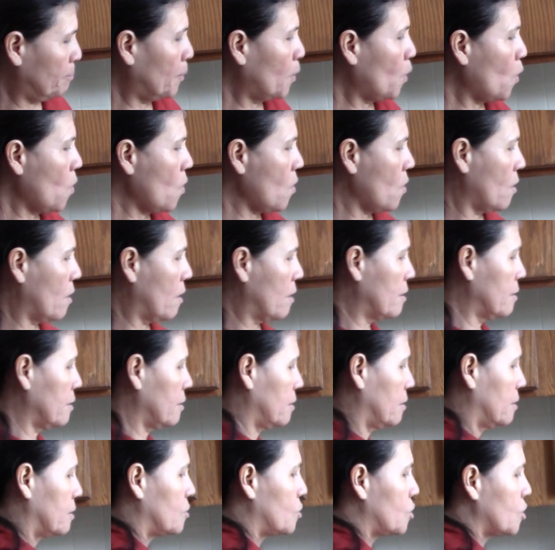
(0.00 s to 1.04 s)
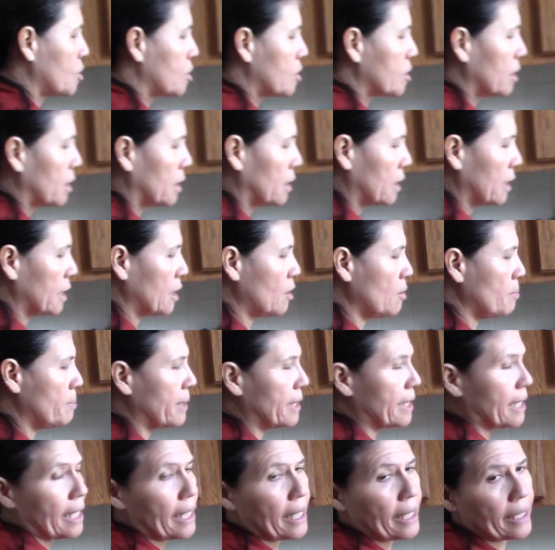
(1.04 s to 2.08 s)
pour just a little
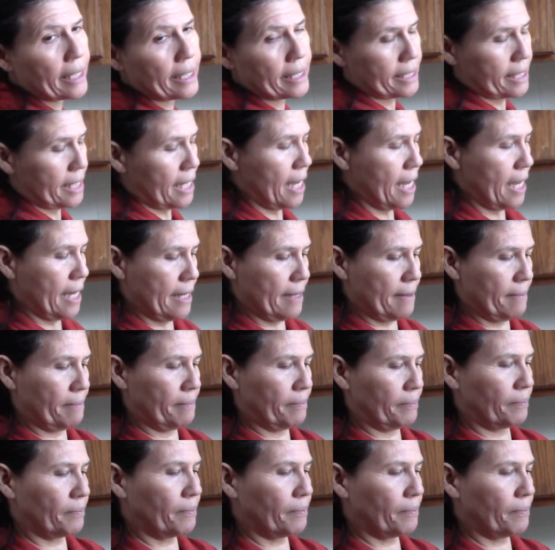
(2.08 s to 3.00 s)
bit at a time,